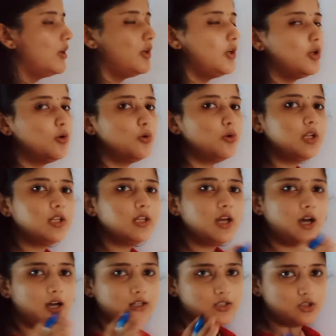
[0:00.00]
During the
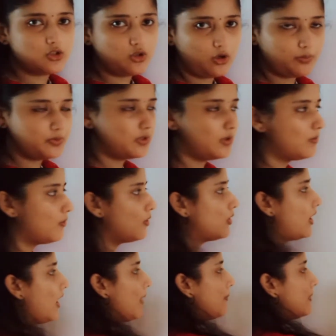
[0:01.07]
adsorption, what
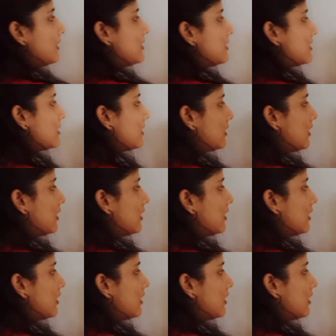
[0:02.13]
happens?